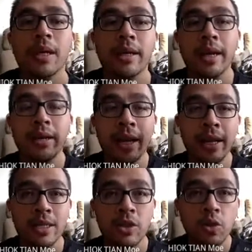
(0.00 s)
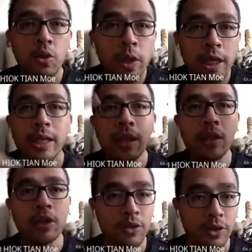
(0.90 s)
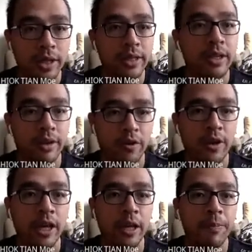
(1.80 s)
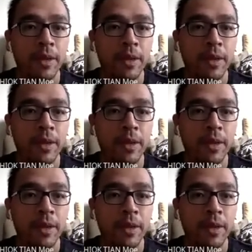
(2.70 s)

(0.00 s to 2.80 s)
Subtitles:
that there is no heat loss to the surrounding.